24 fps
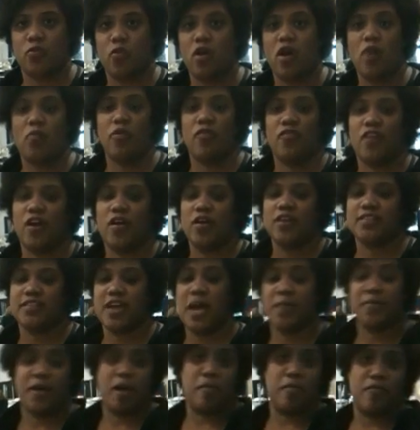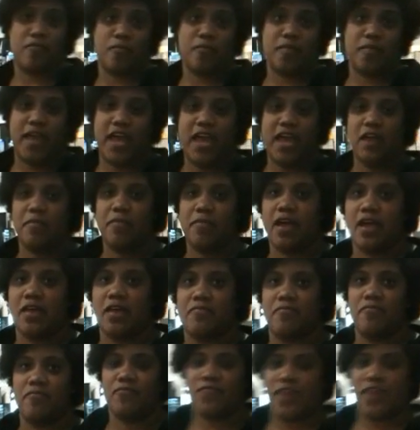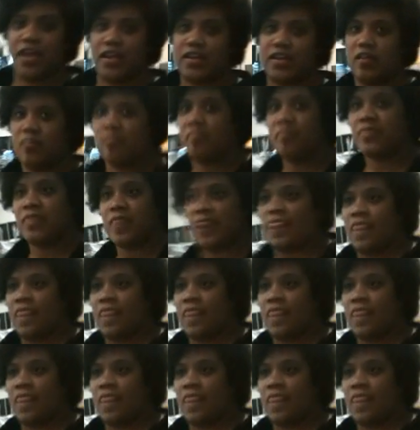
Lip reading: you want. Whereas I'm coming from the anime fandom,